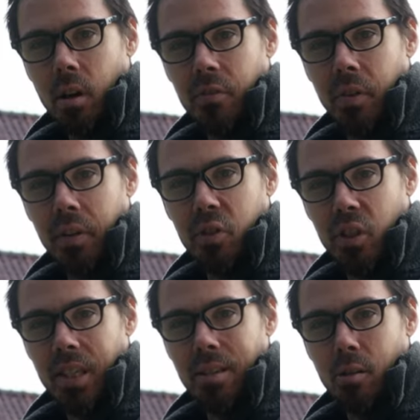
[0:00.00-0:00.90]
the
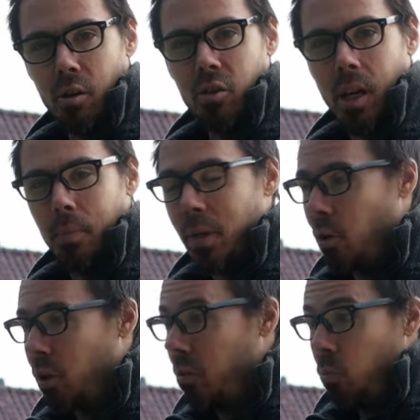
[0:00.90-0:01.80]
R5C a long time
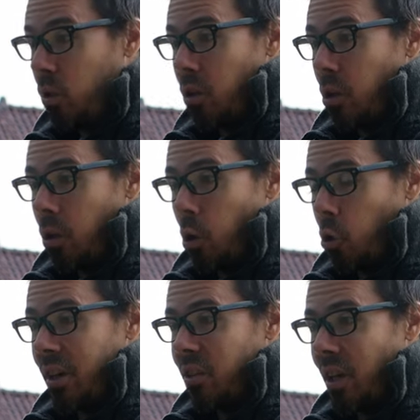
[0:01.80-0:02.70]
ago and it was a
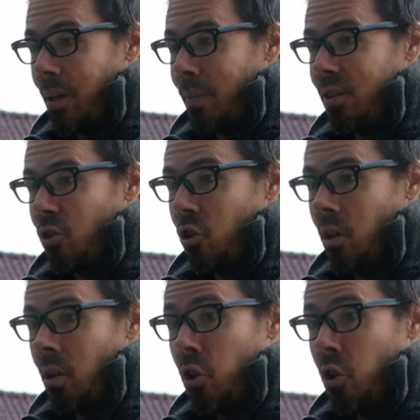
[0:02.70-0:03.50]
glorious image.